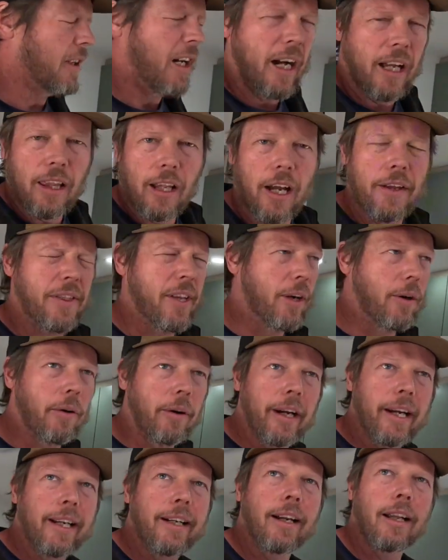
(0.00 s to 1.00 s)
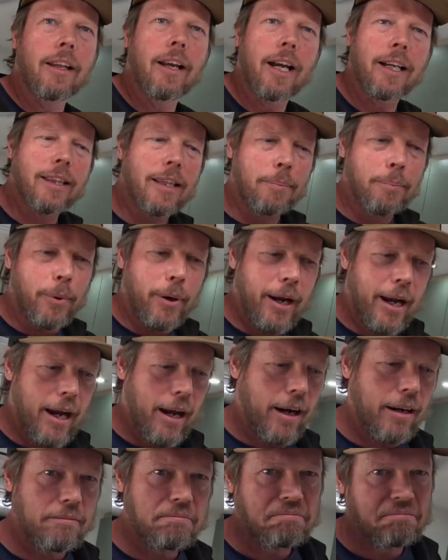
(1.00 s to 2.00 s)
I like the green, I like the
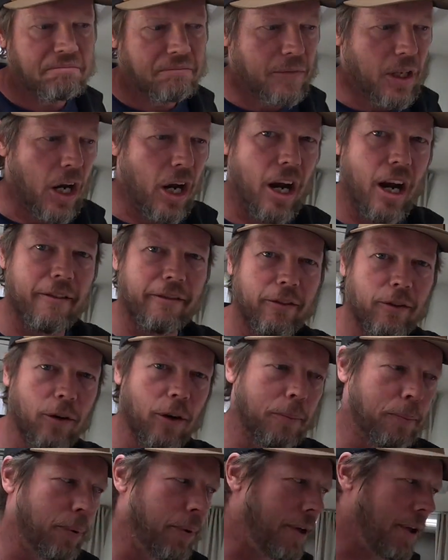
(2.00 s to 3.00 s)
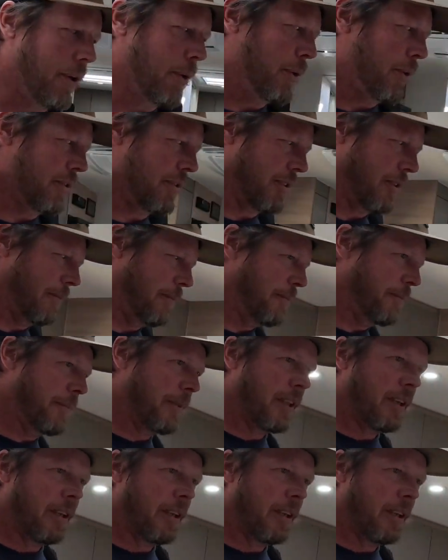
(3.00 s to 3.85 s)
brown. Overall, pretty awesome.